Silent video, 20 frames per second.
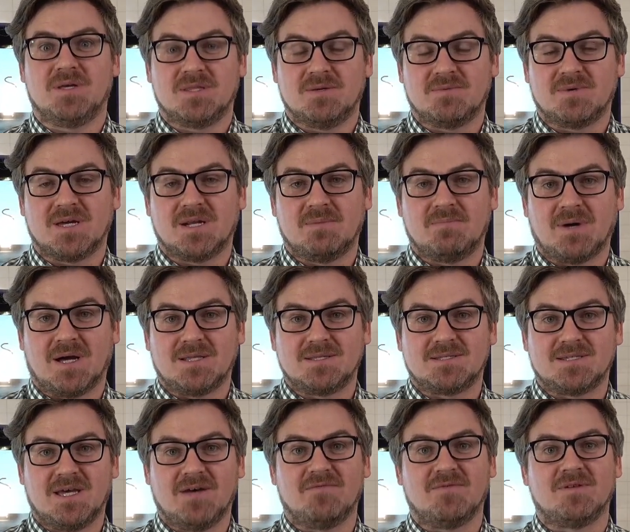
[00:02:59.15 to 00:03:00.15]
them get a band
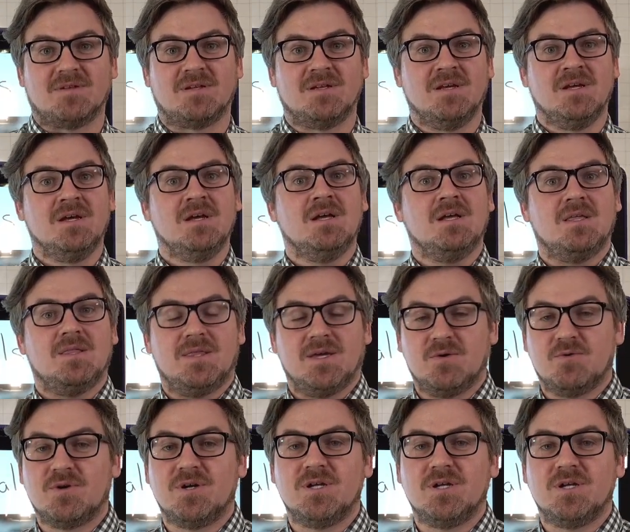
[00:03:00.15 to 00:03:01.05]
7. They were